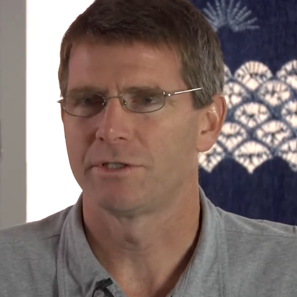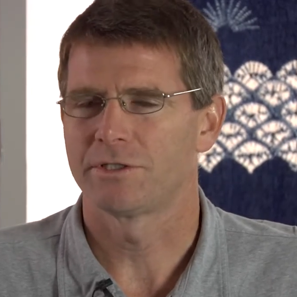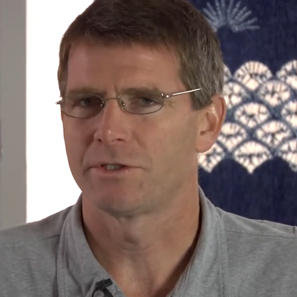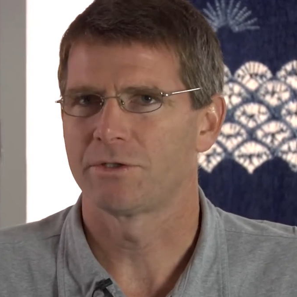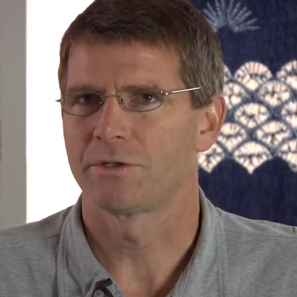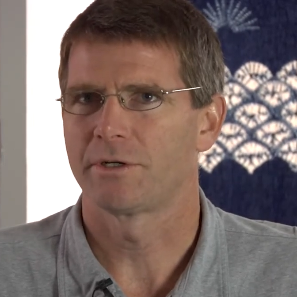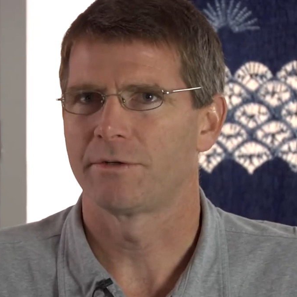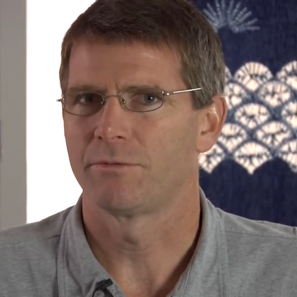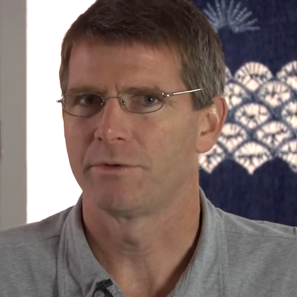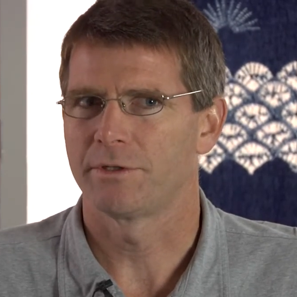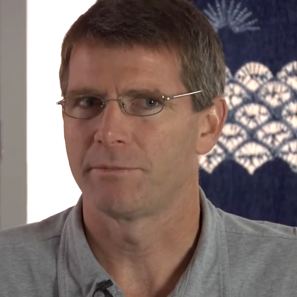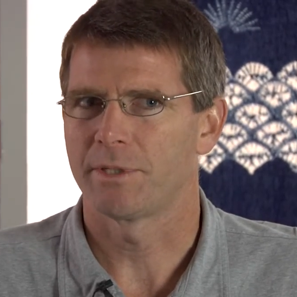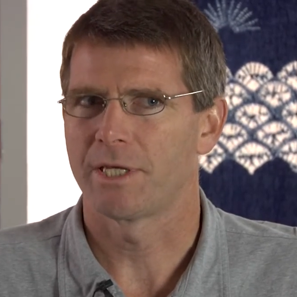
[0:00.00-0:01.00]
And so I
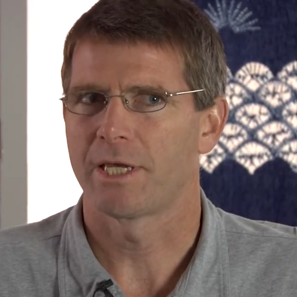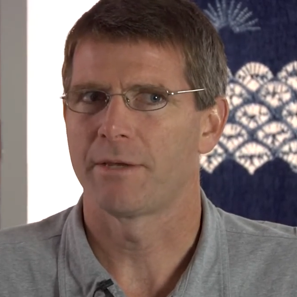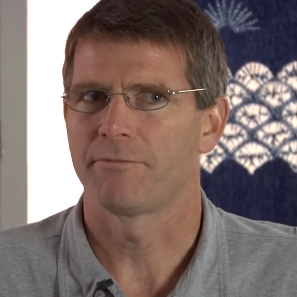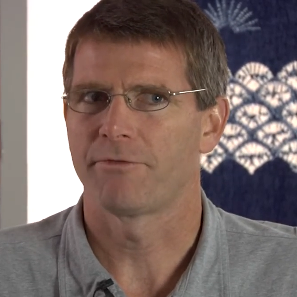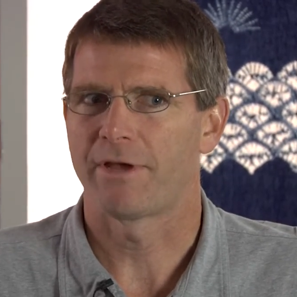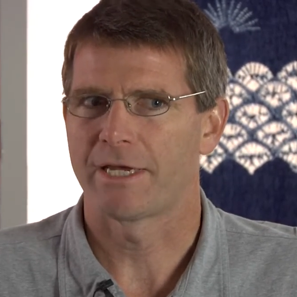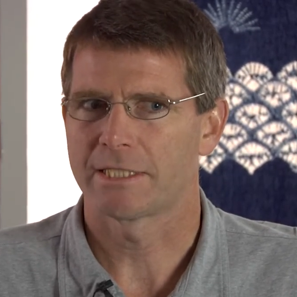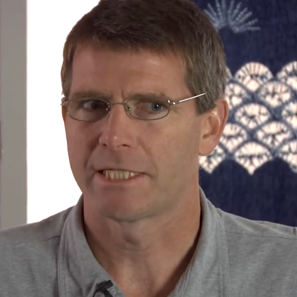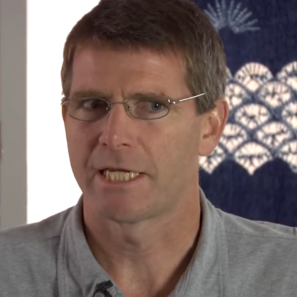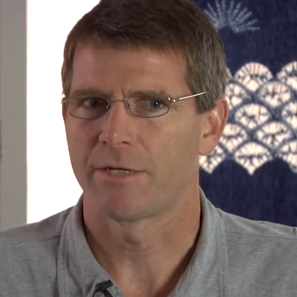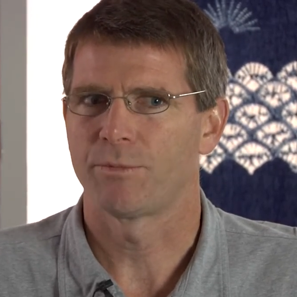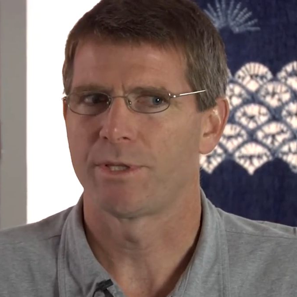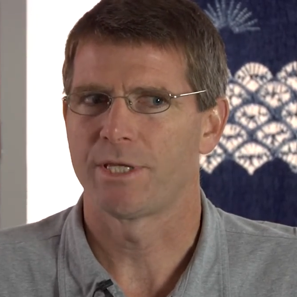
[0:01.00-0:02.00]
really became
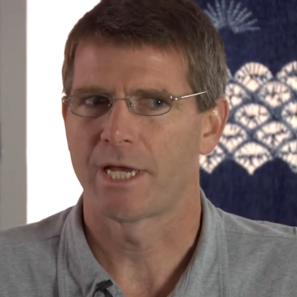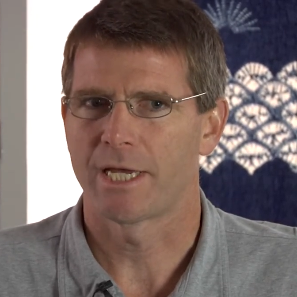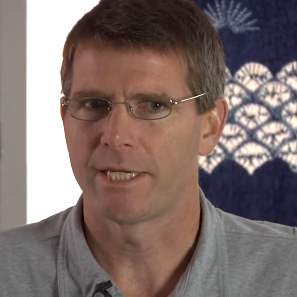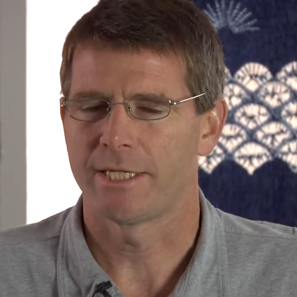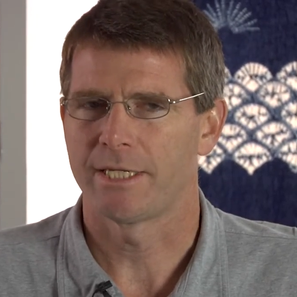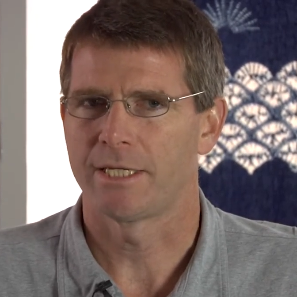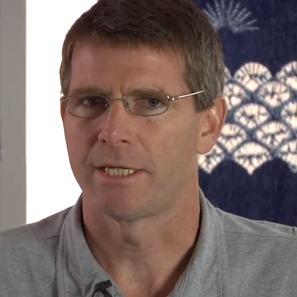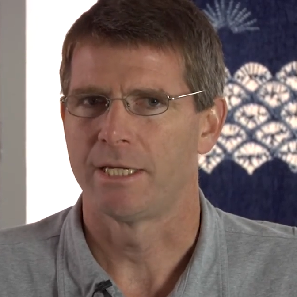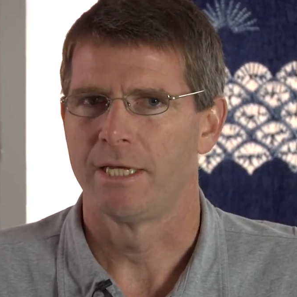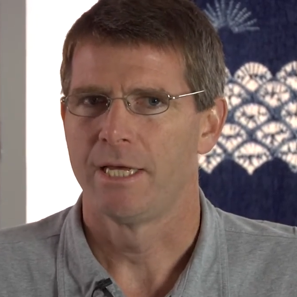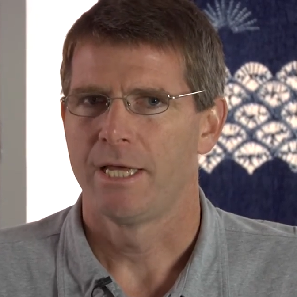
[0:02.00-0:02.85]
fascinated with the idea